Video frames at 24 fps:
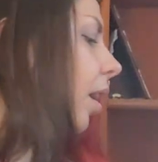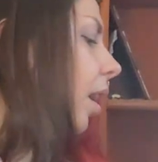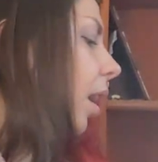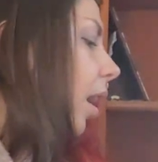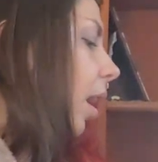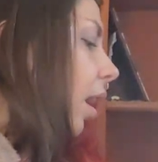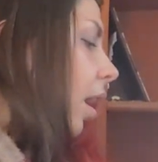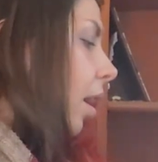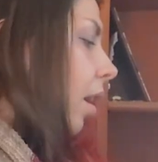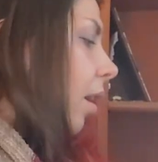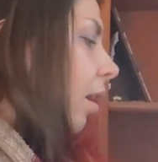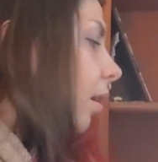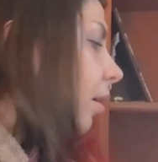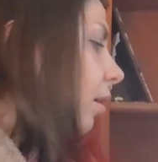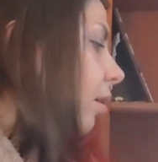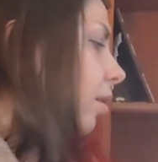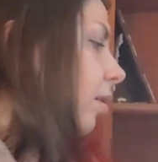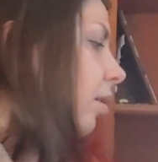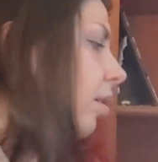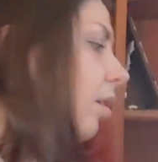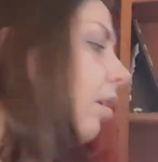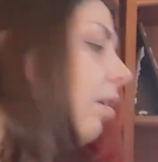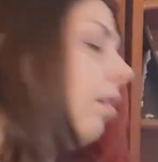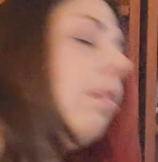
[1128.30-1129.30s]

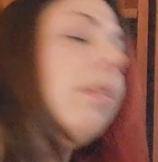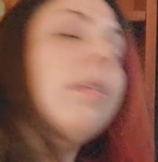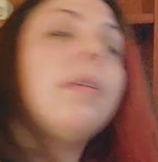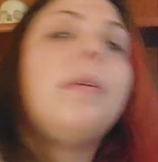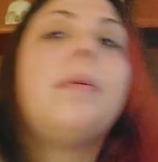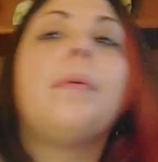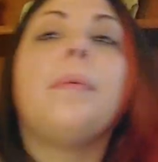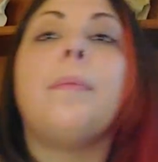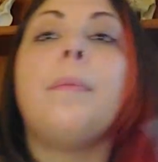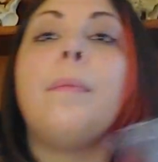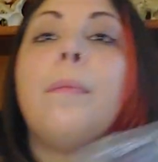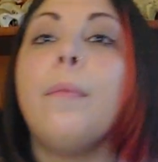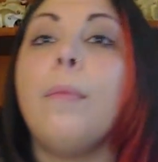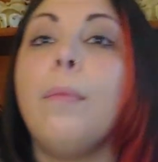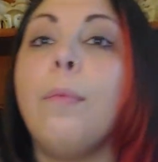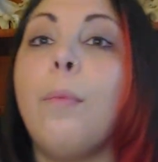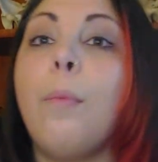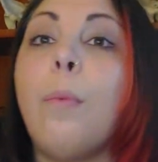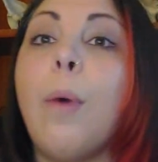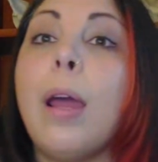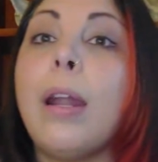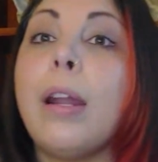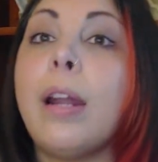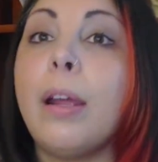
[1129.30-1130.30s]
And
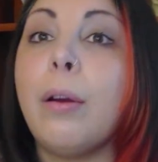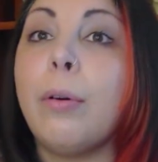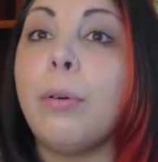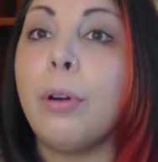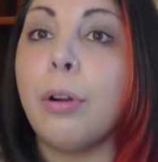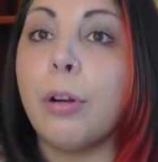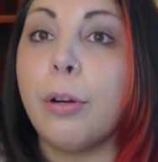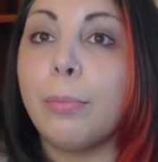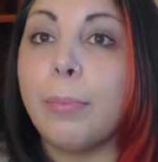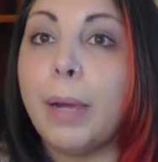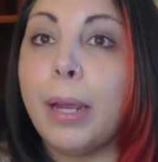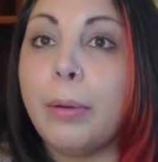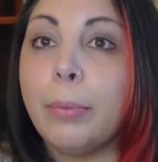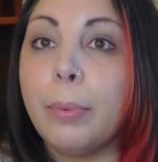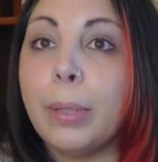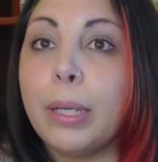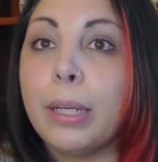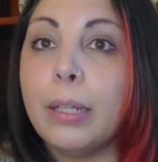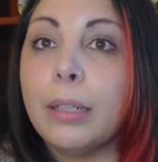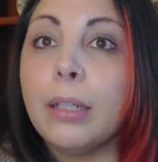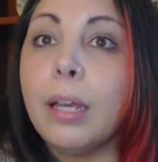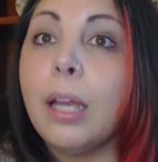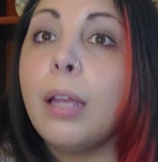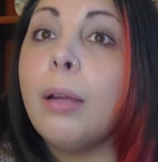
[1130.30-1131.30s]
when I ordered my
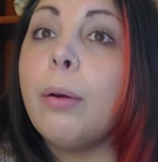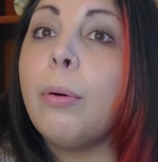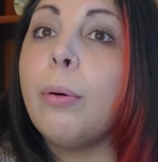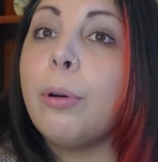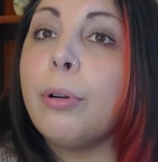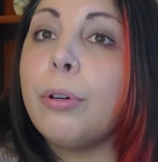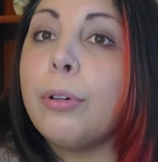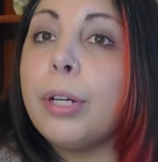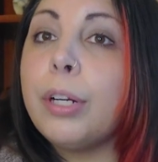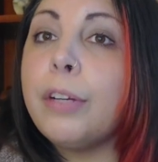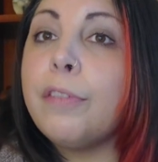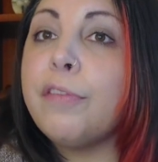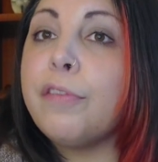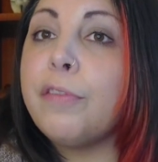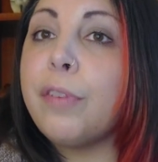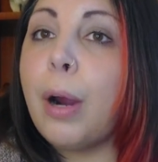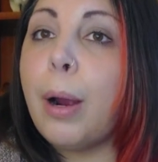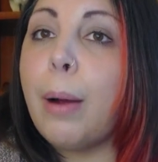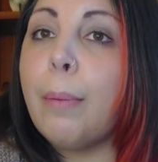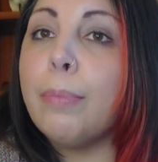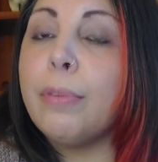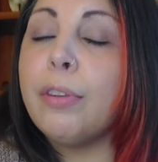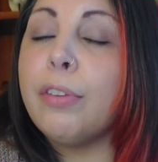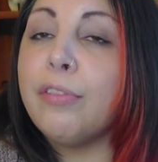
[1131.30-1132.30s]
wheel, I ordered it
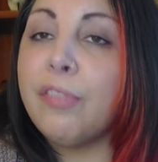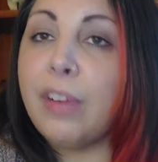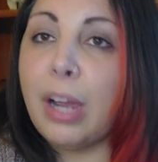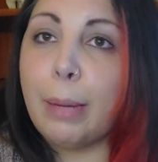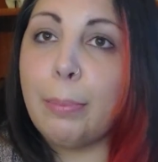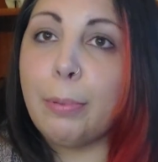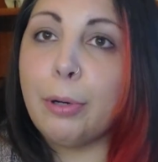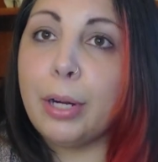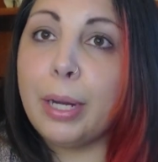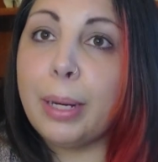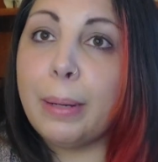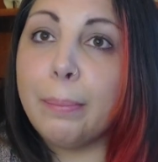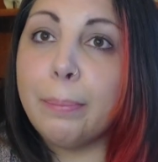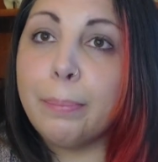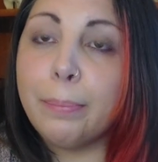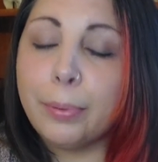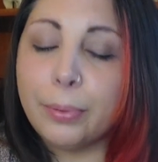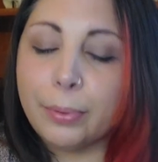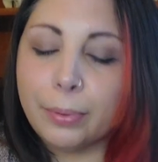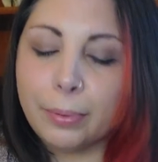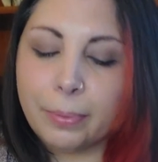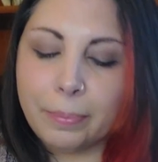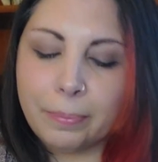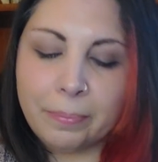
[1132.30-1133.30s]
from the Fiber Imp.
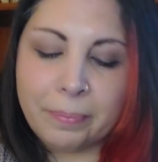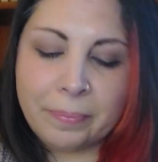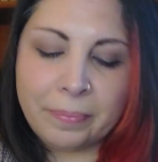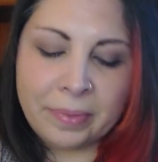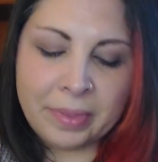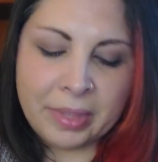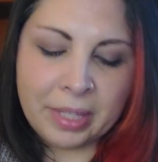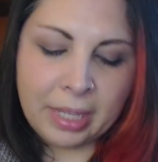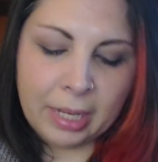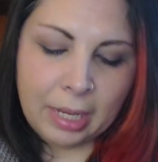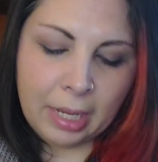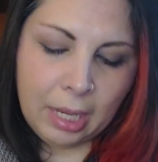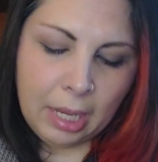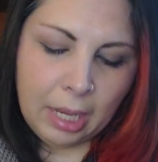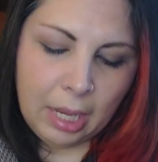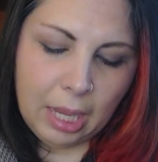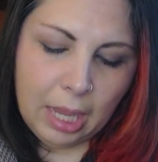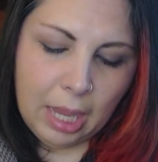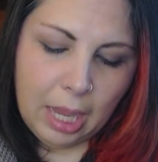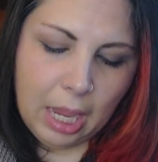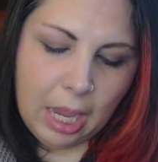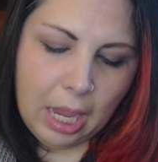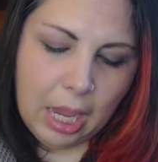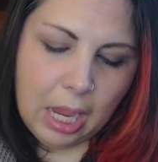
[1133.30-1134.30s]

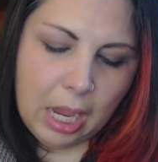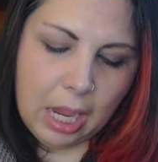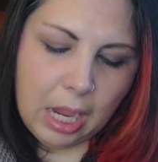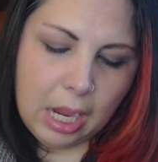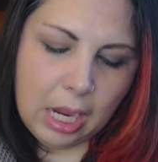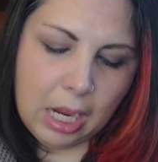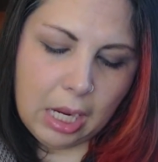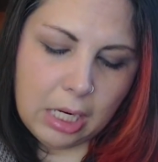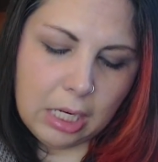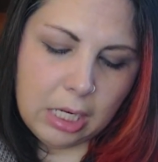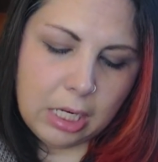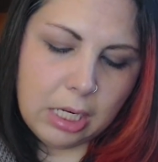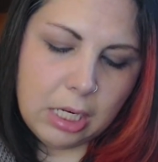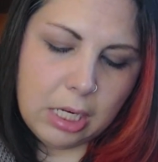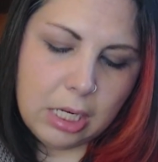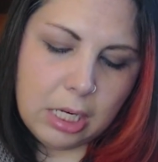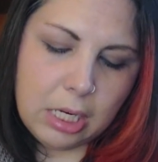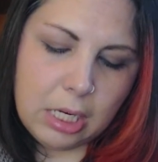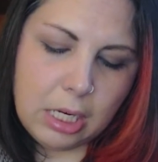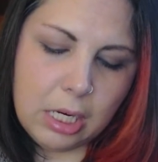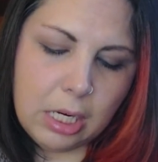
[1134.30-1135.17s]
And